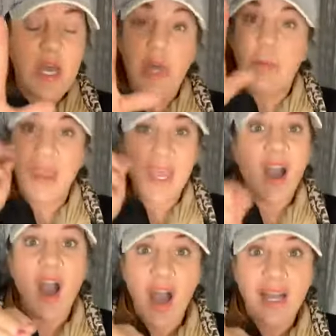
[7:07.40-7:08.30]

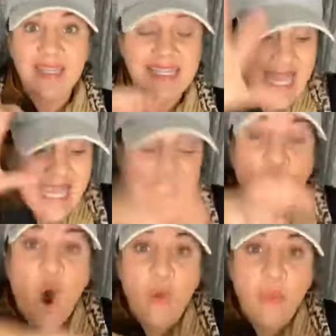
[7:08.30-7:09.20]
because it's
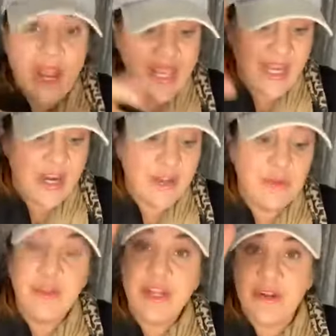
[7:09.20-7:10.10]
all right here. You
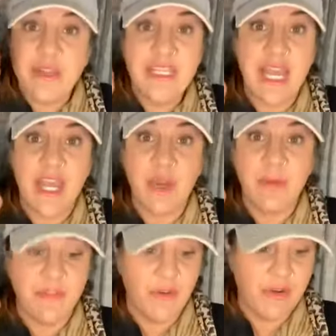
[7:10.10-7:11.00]
literally take your
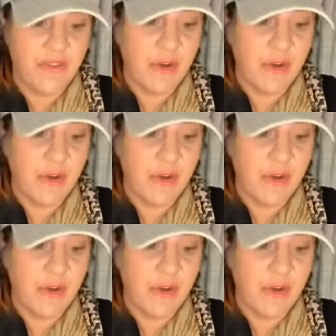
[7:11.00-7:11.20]
before photo,